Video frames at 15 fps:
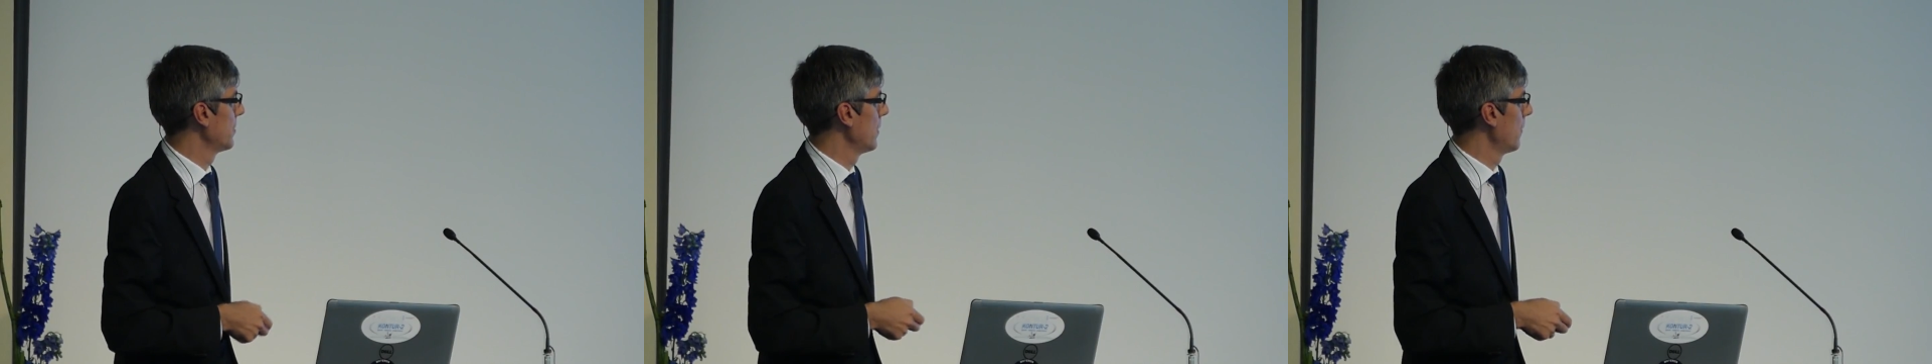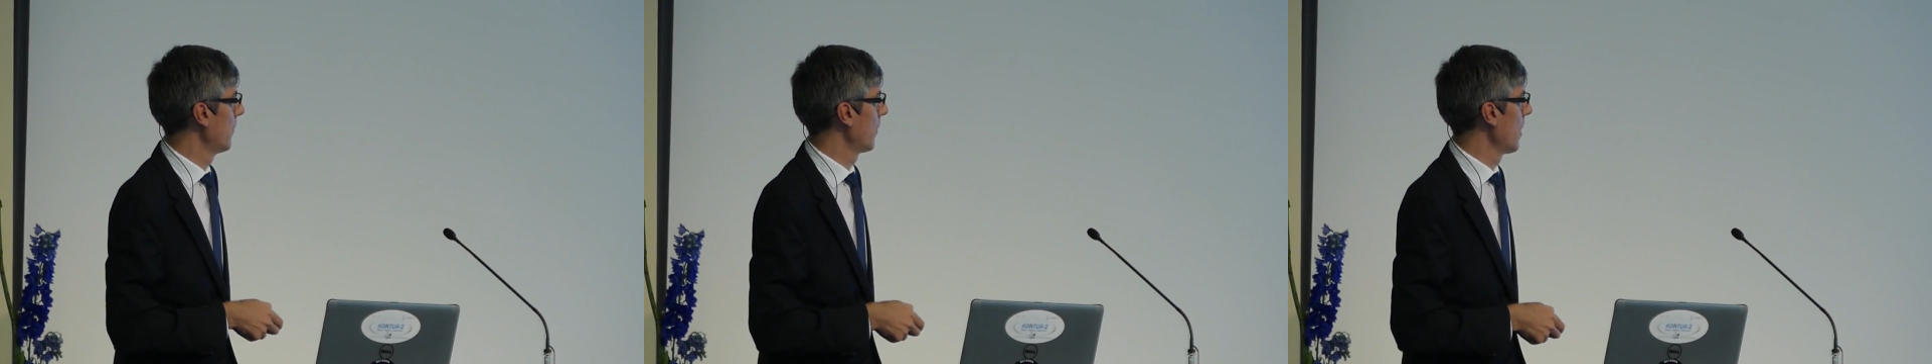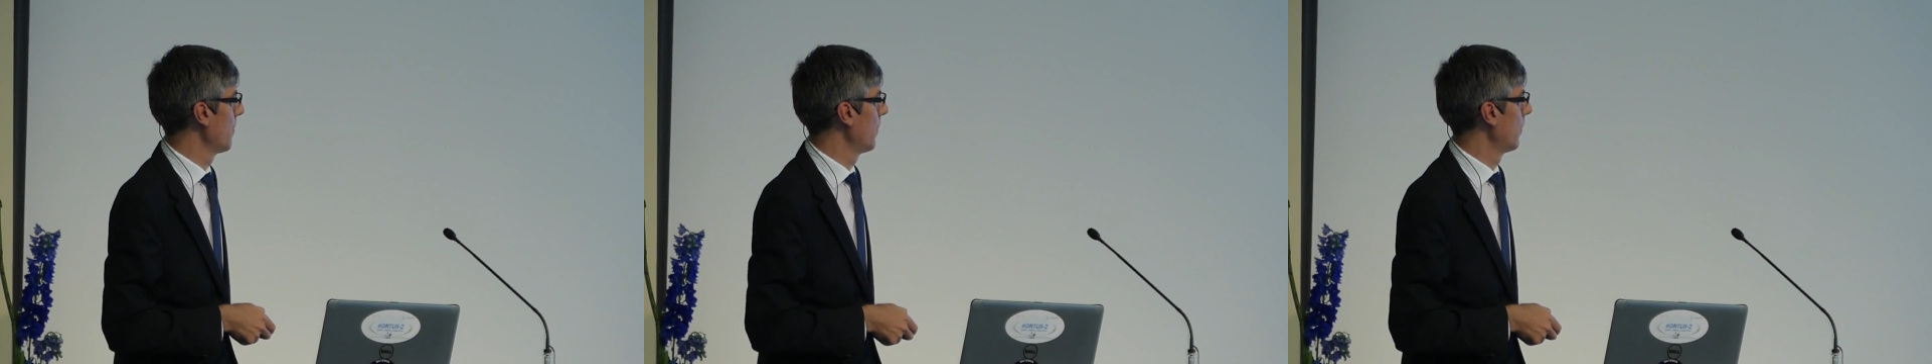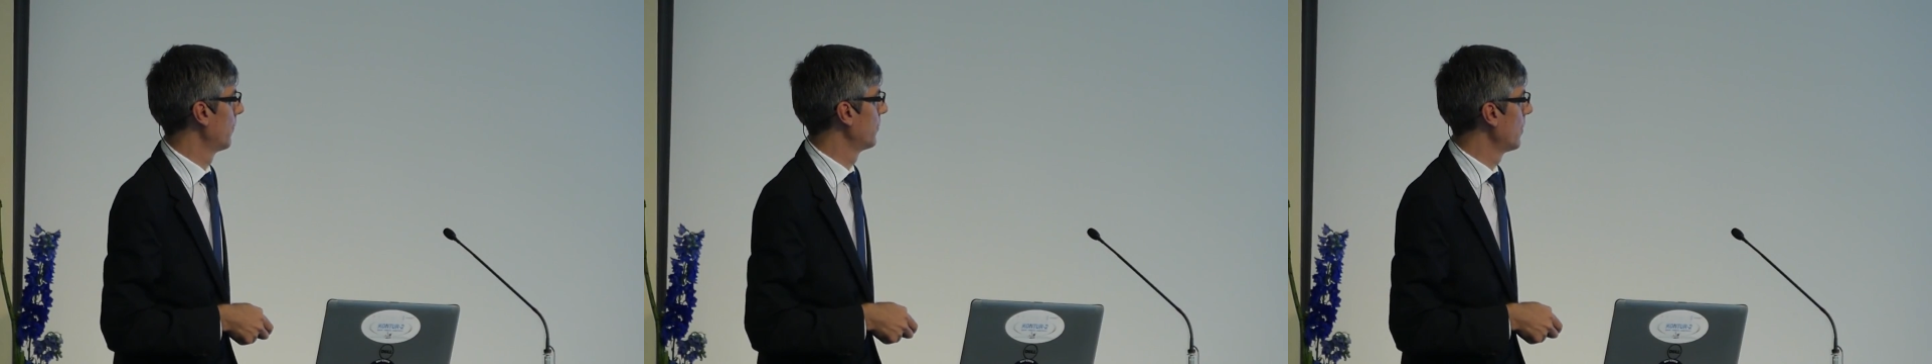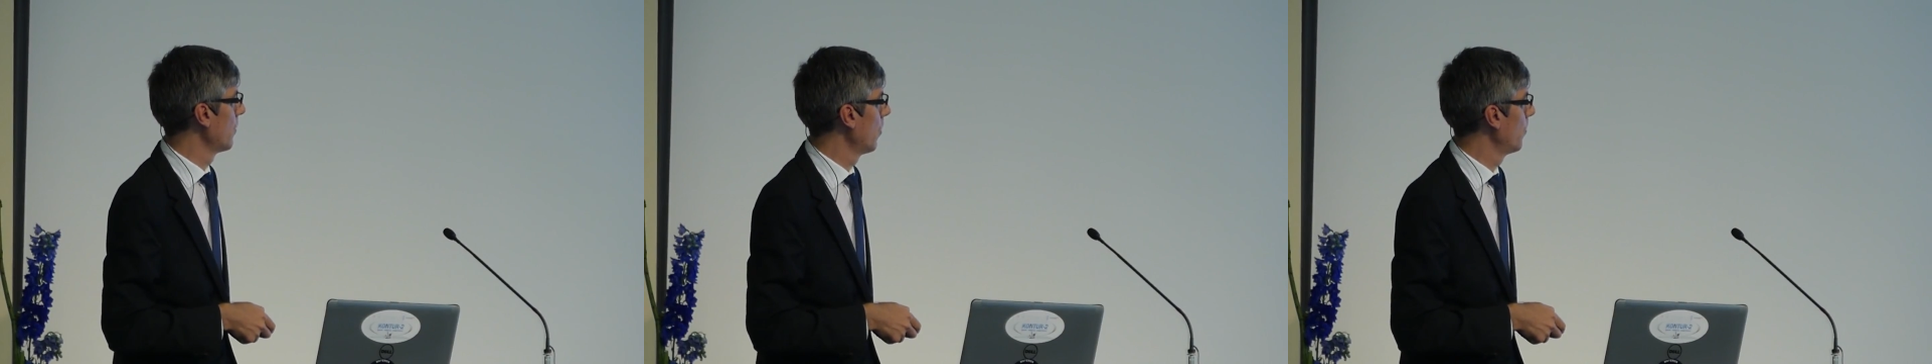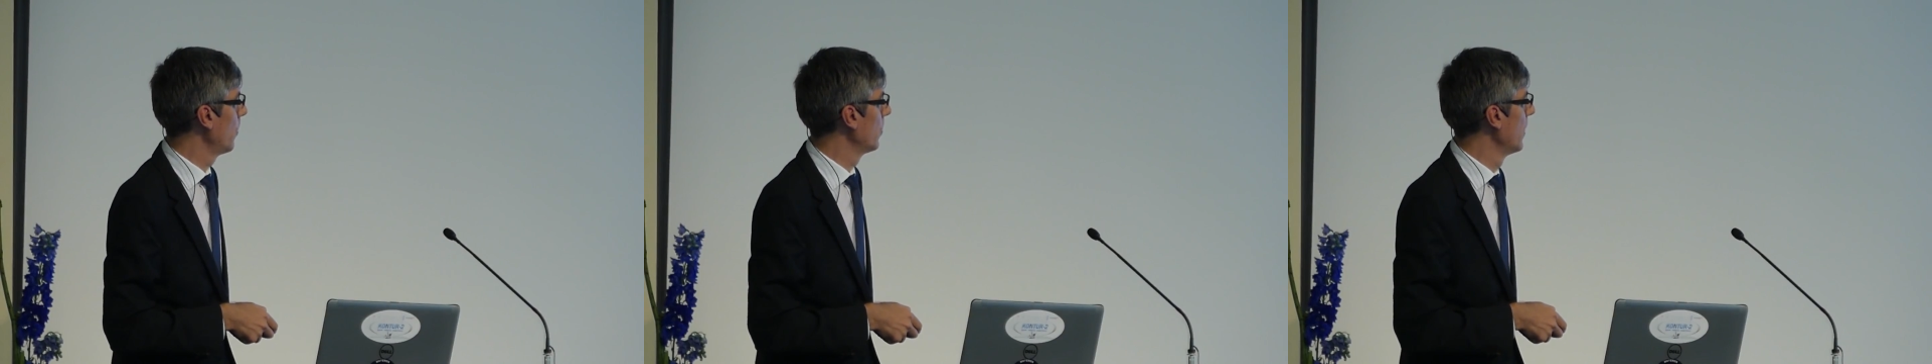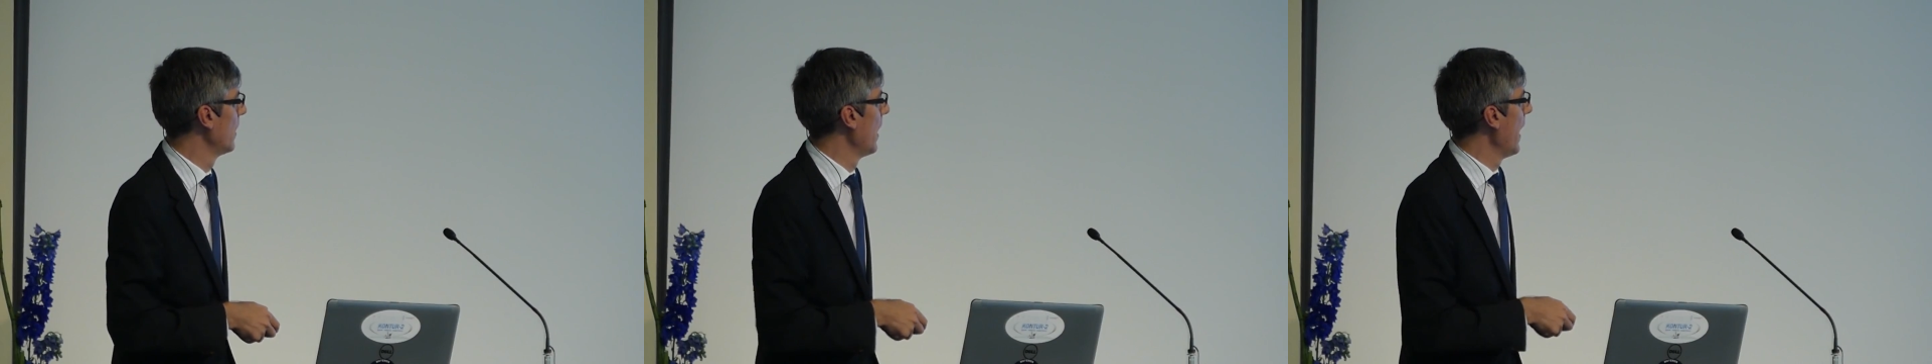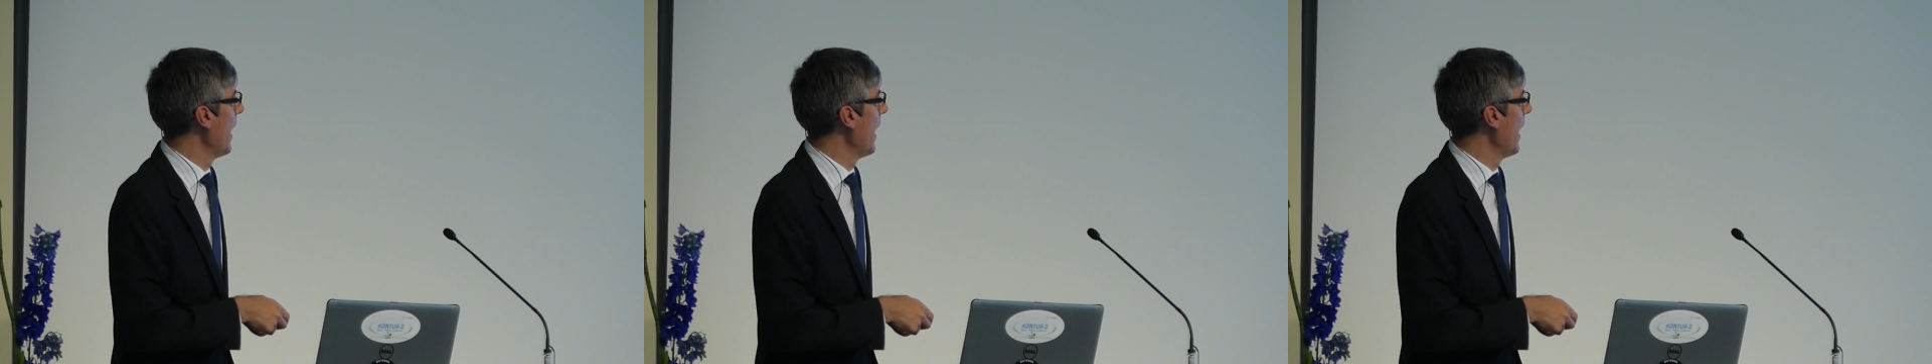stereo camera of the robot.